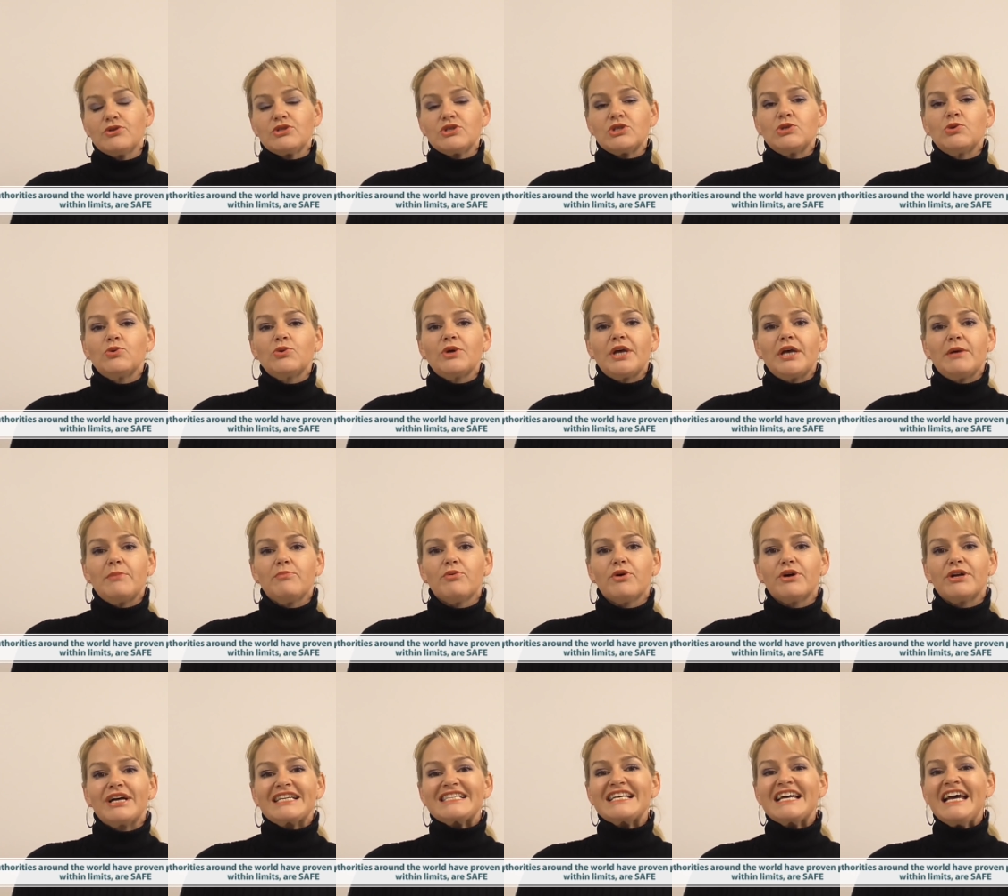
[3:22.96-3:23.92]
personal care
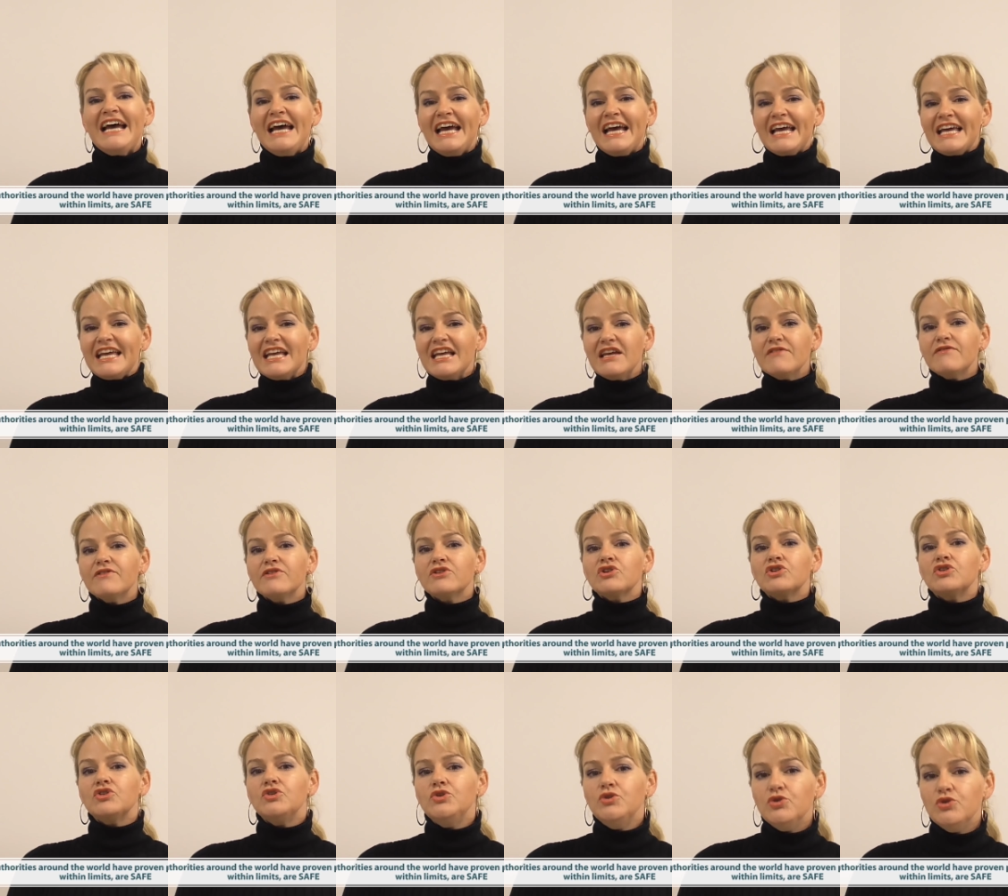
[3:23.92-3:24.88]
product,
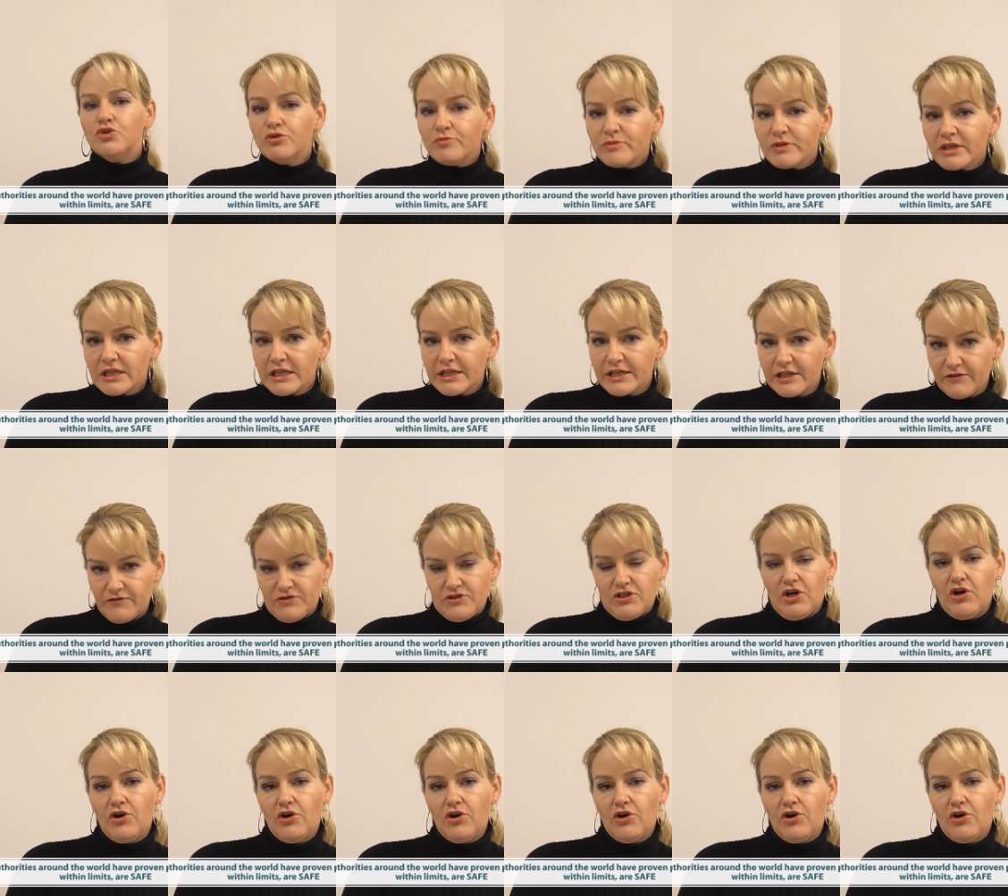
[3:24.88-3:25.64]
even cumulative